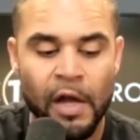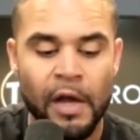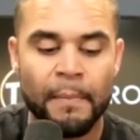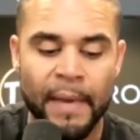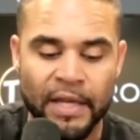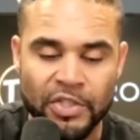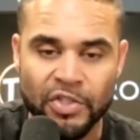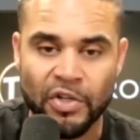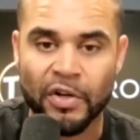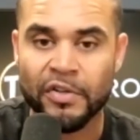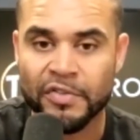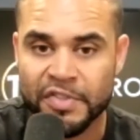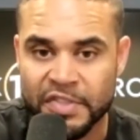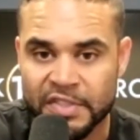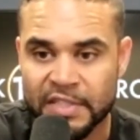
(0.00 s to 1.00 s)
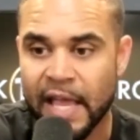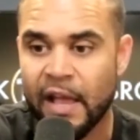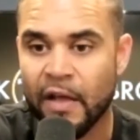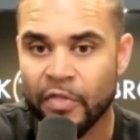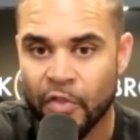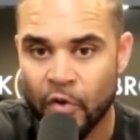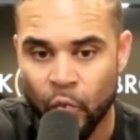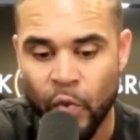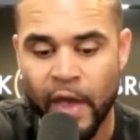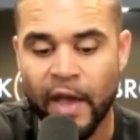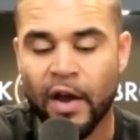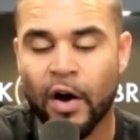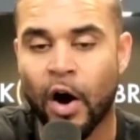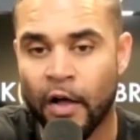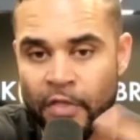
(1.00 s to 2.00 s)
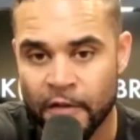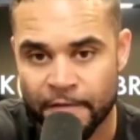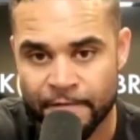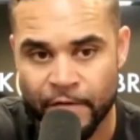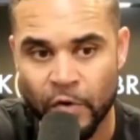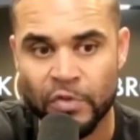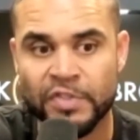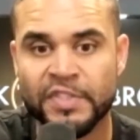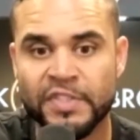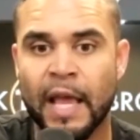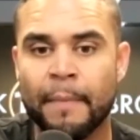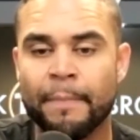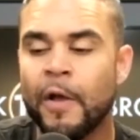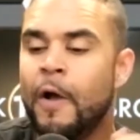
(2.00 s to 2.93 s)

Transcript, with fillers: make sure you stay on the WIC, on the food stamp.